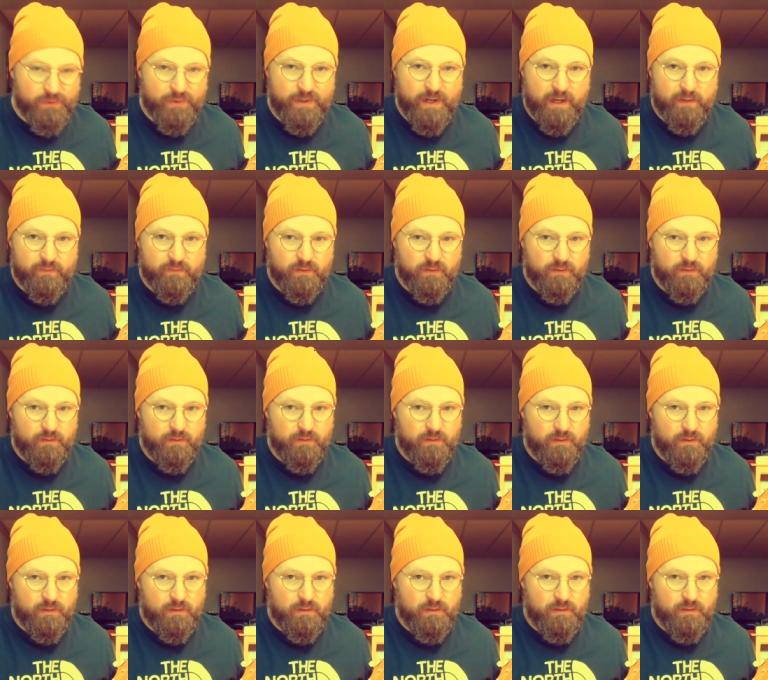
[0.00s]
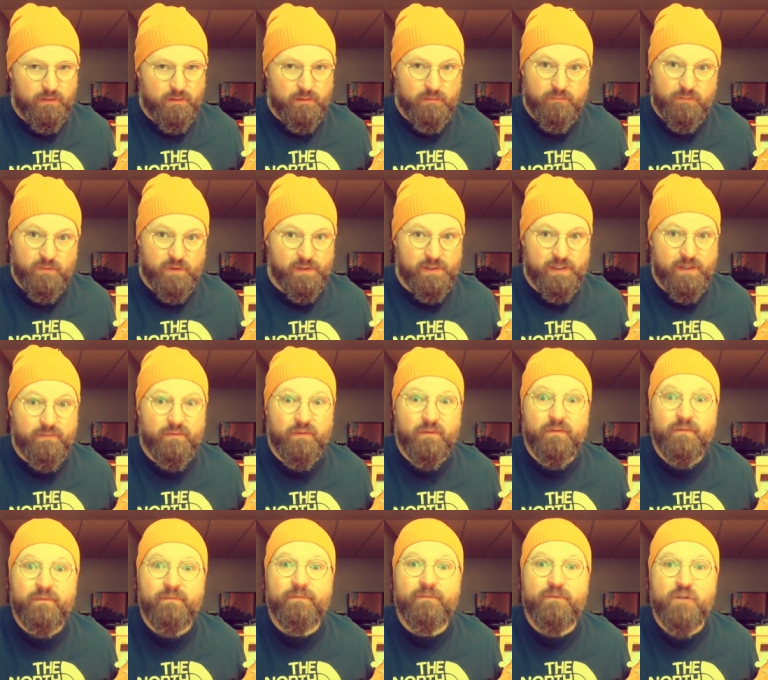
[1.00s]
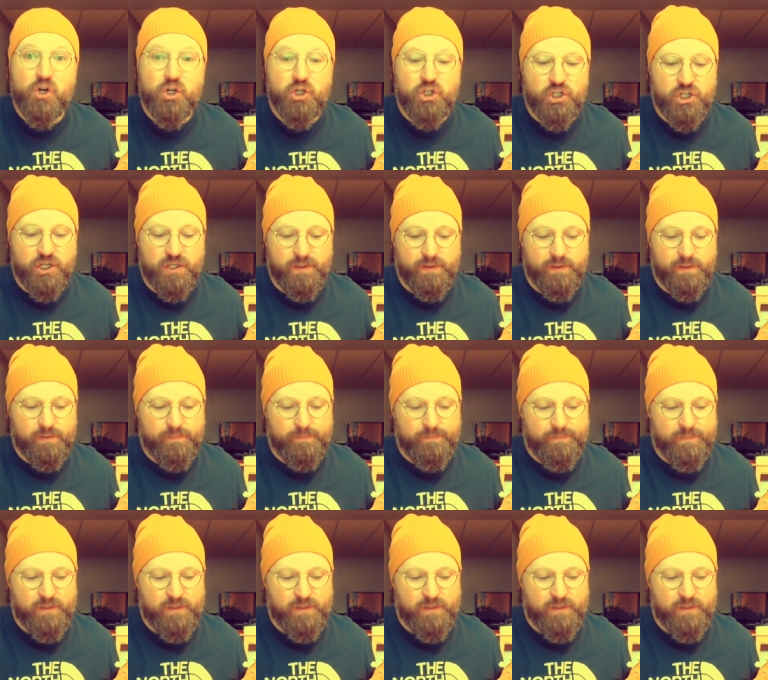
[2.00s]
an F. Just different versions.